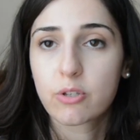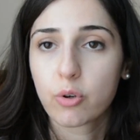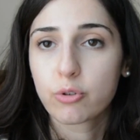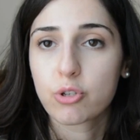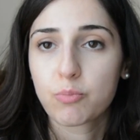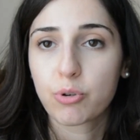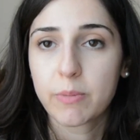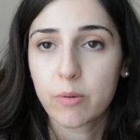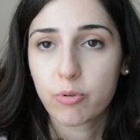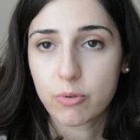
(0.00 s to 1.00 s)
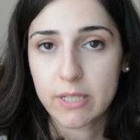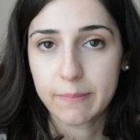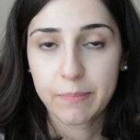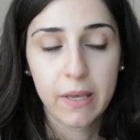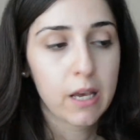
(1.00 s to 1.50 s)
So there's Premier
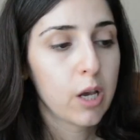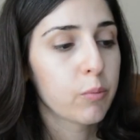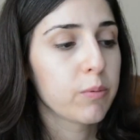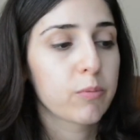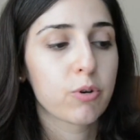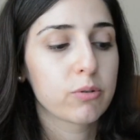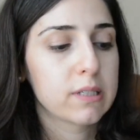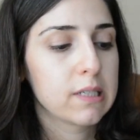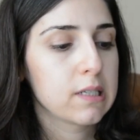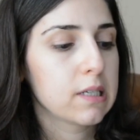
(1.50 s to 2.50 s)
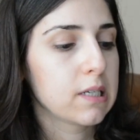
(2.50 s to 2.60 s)
Protein. Premier Protein